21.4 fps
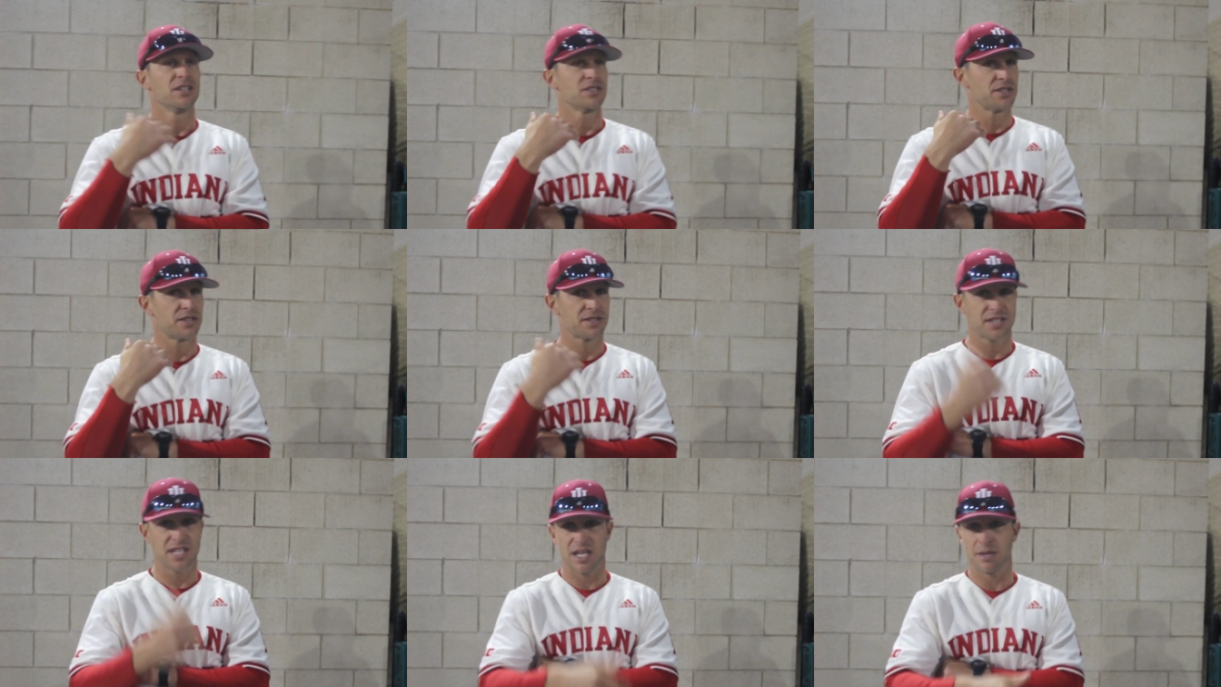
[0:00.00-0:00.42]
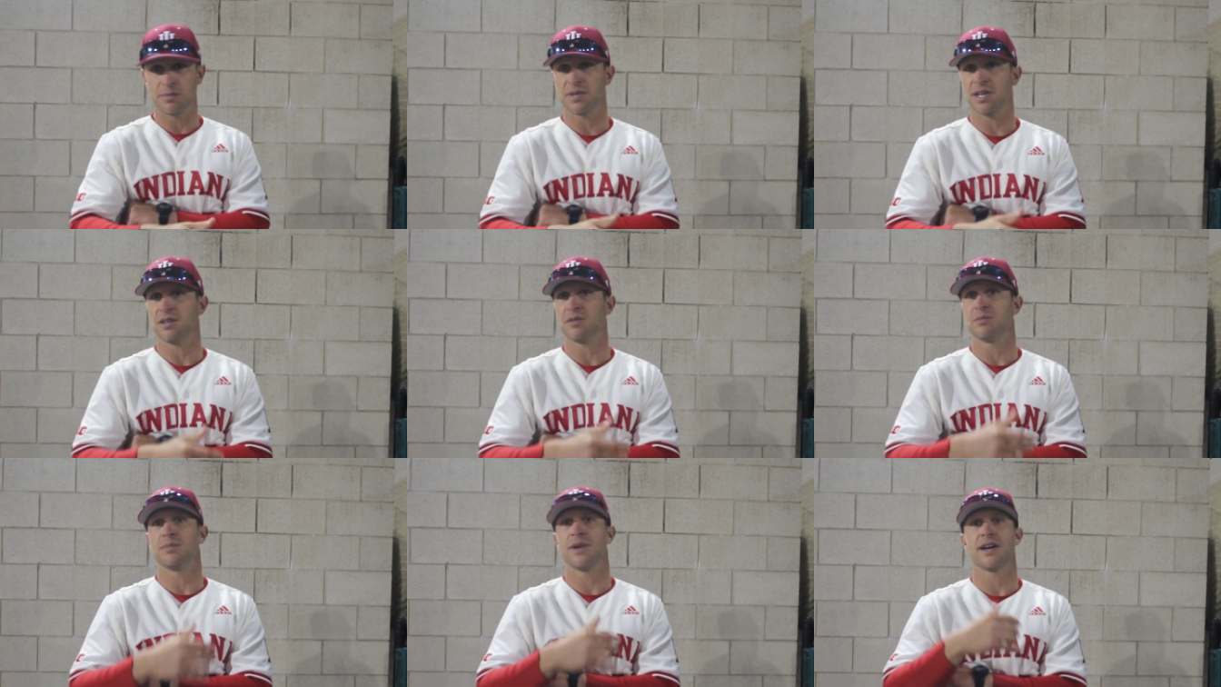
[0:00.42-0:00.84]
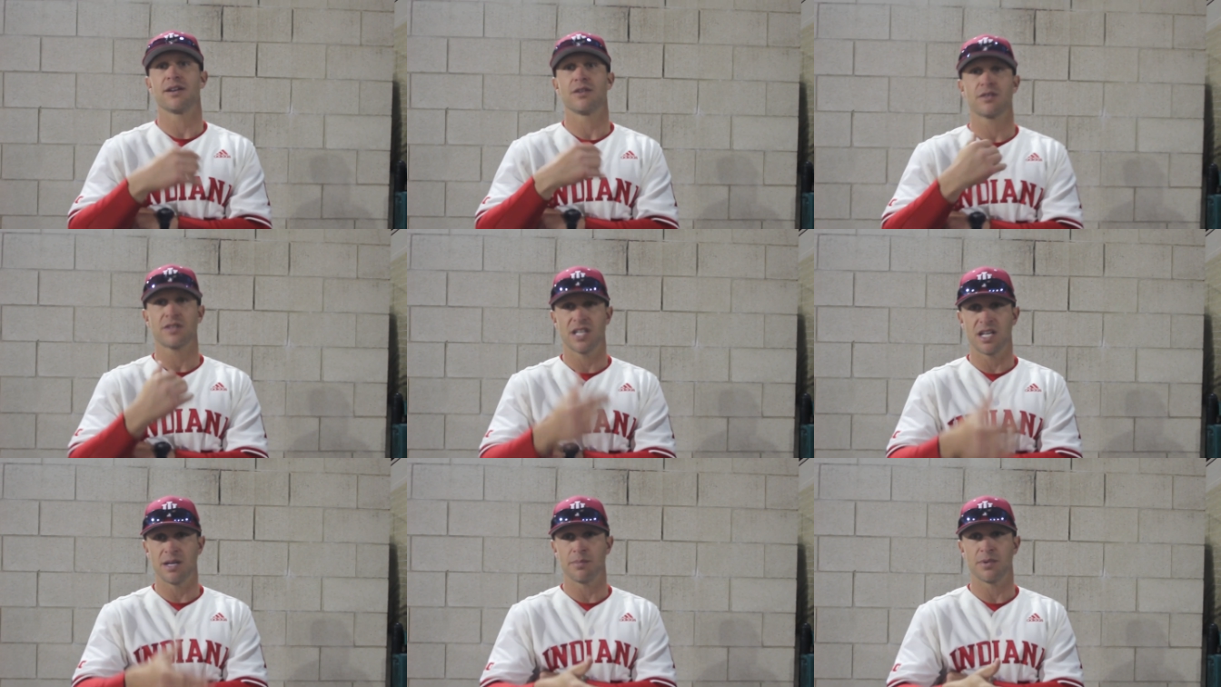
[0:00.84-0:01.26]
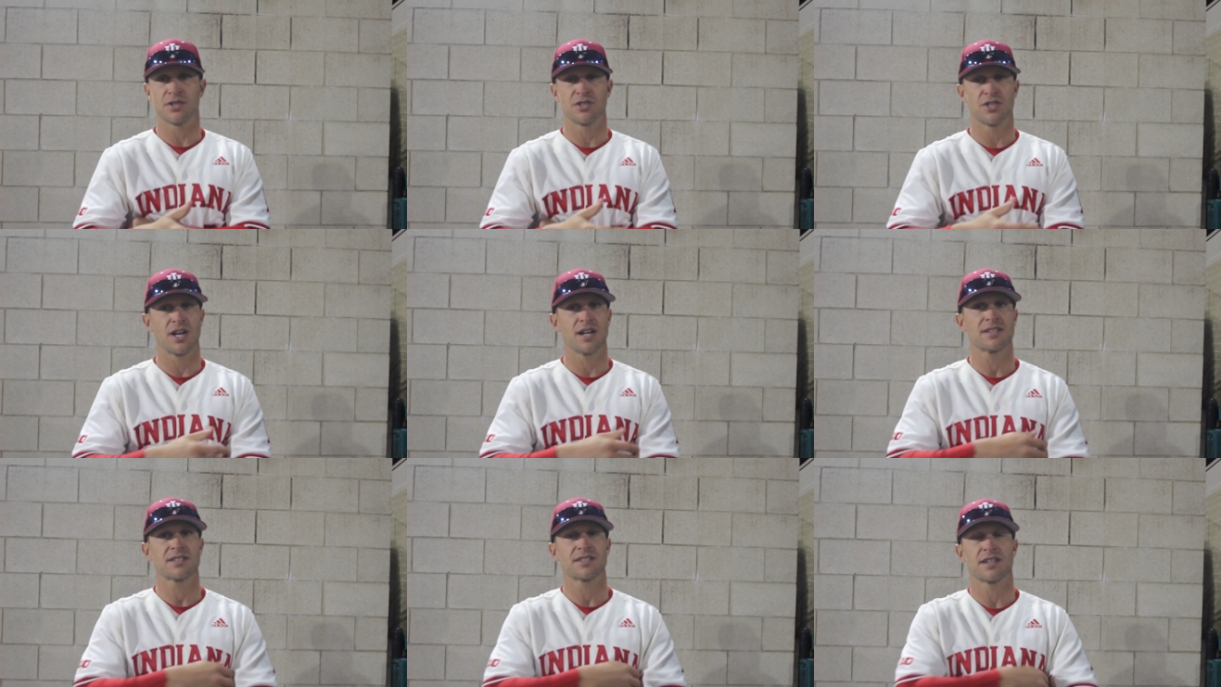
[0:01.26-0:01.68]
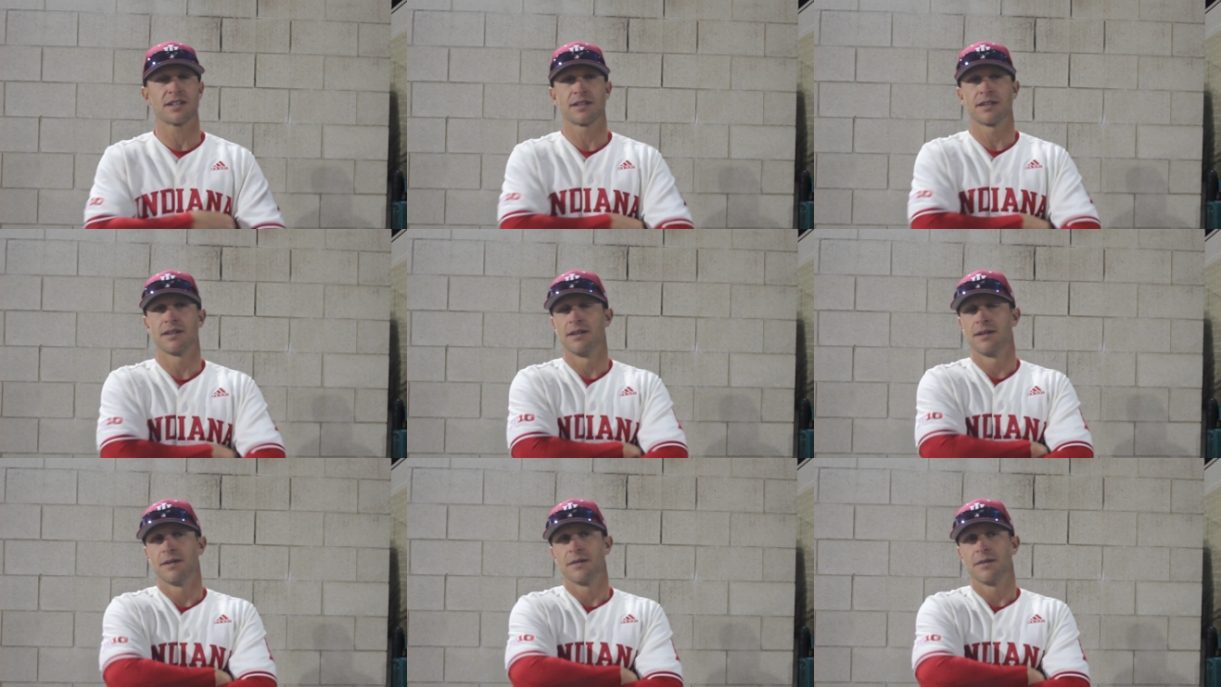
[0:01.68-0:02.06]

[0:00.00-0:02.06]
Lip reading: Just keep getting better, keep adjusting.